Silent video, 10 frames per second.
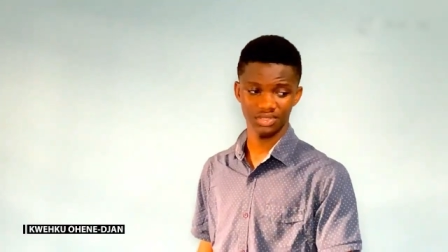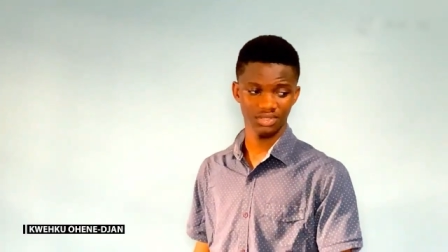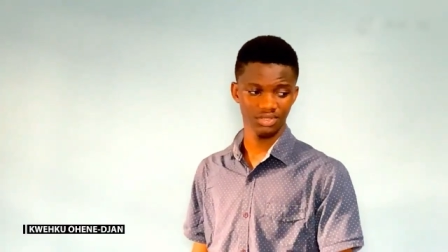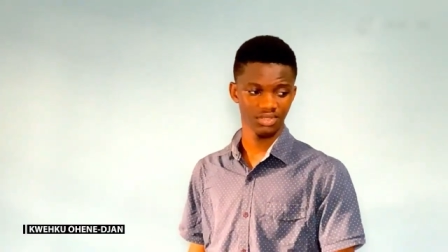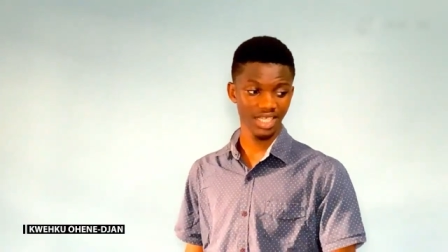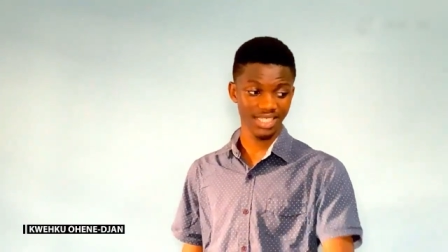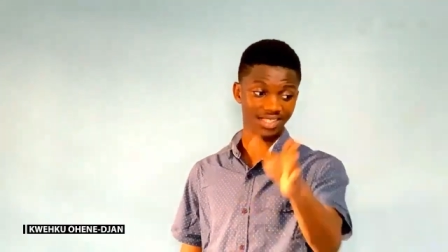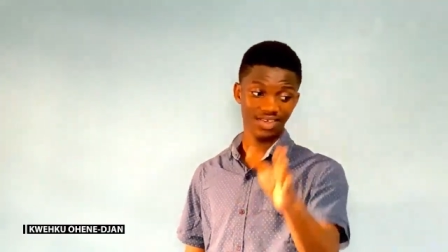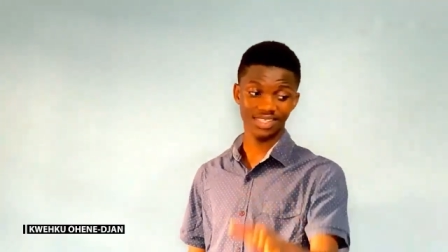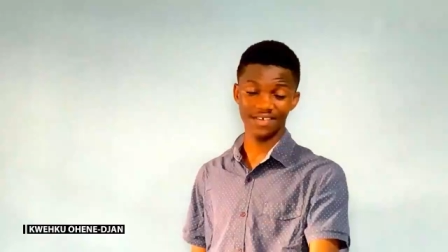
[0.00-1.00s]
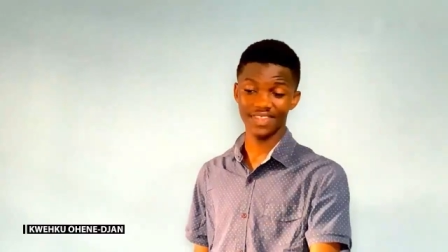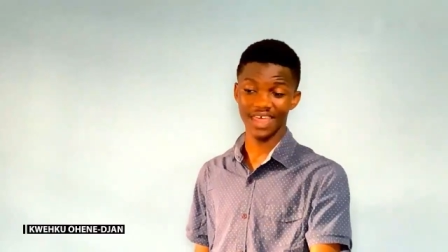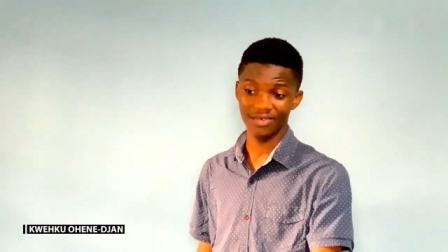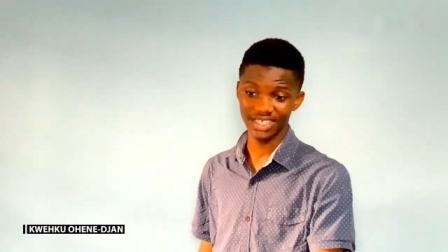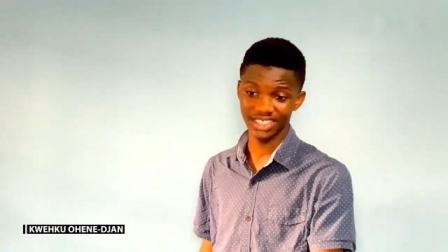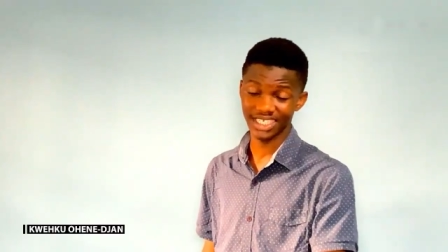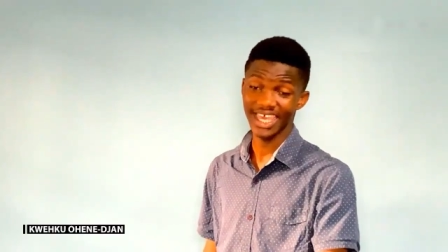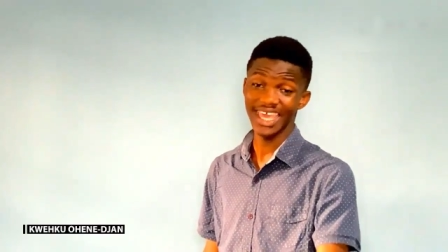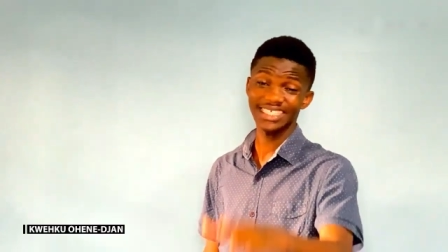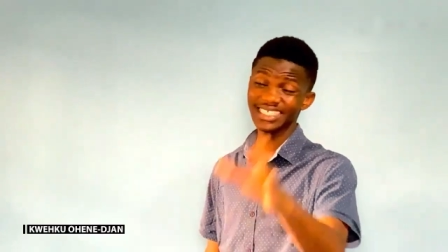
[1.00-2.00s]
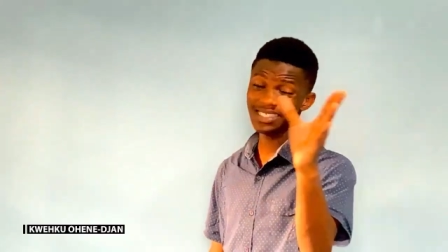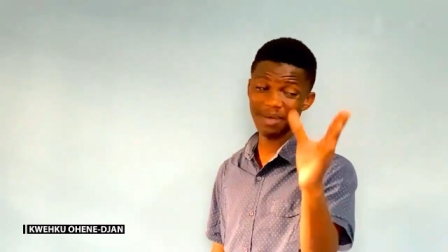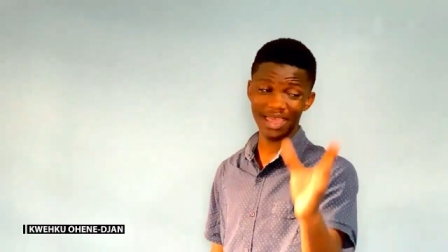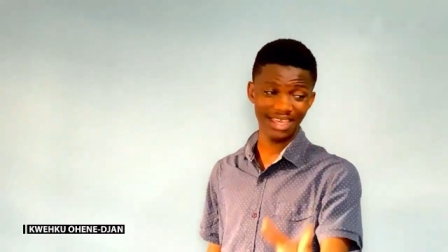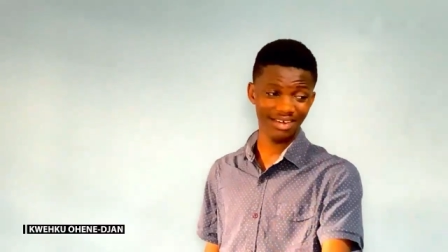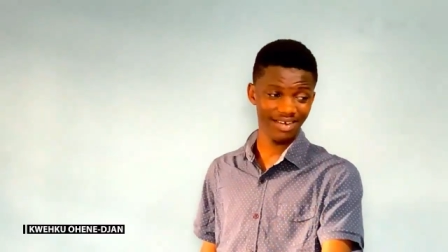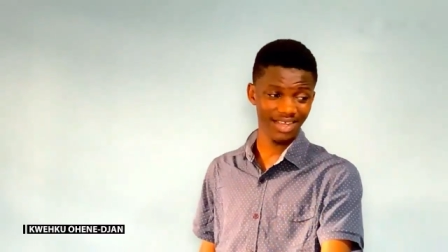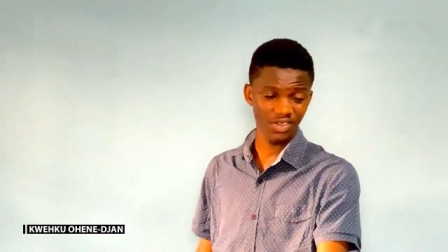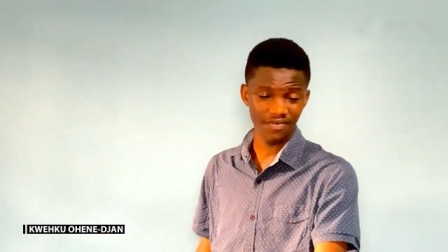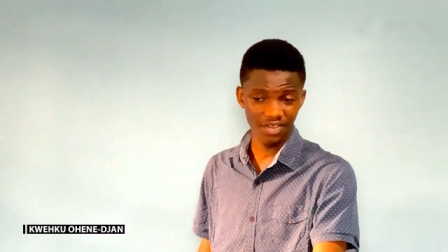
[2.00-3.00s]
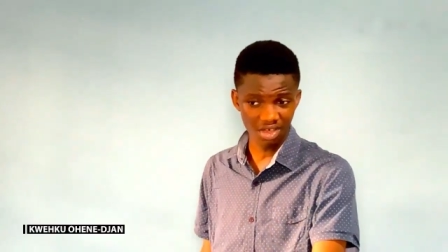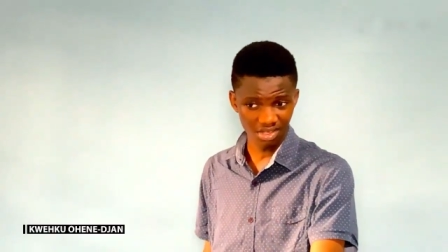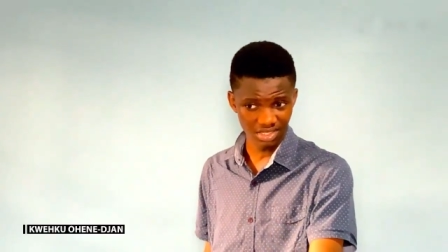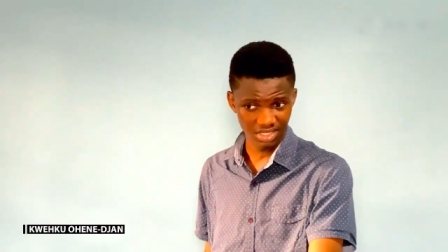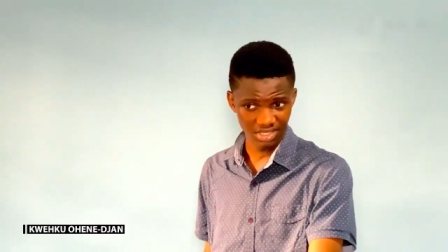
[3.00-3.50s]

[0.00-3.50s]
Just ask yourself that question. It's just by the grace of God.